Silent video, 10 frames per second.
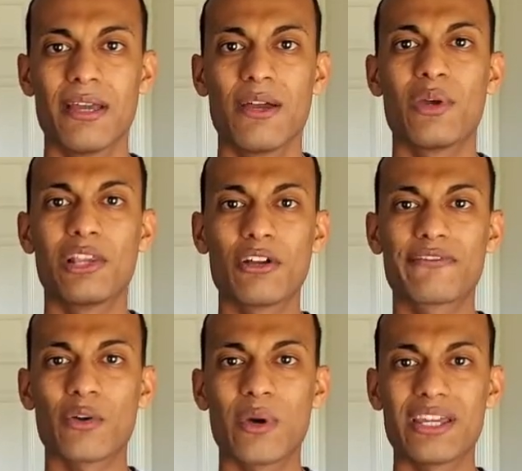We look
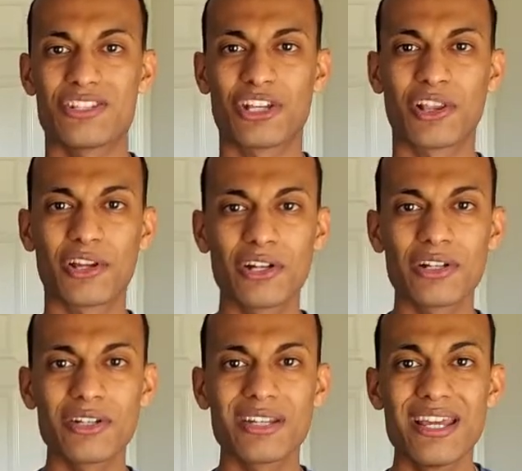for ways to
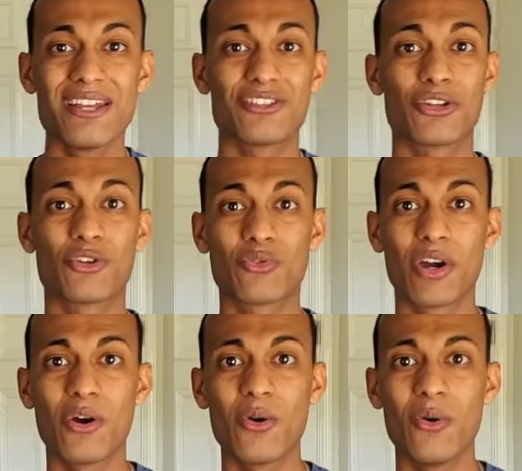learn, to
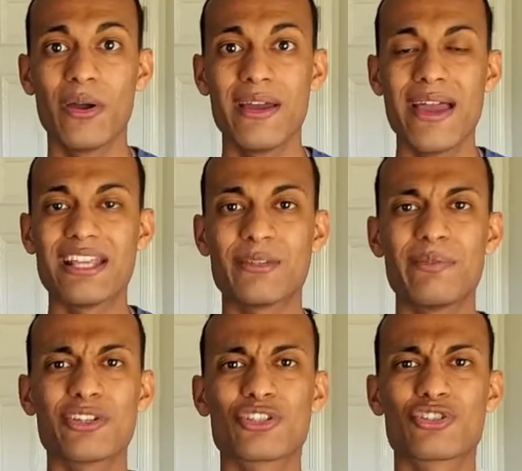grow, and to be
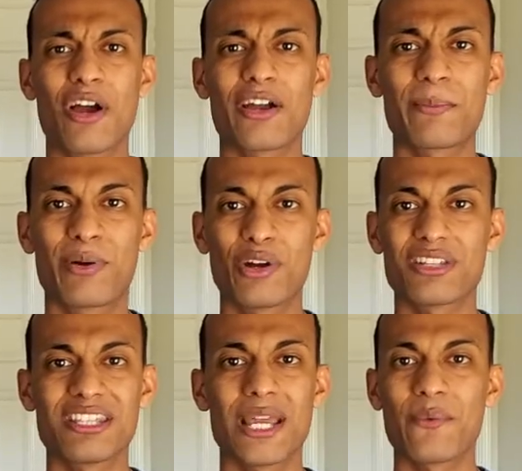a stronger
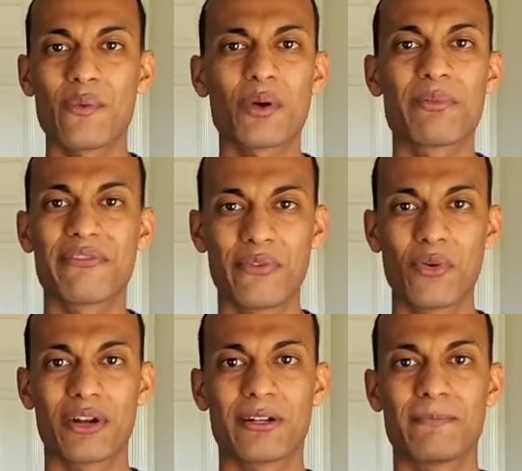person than we were before.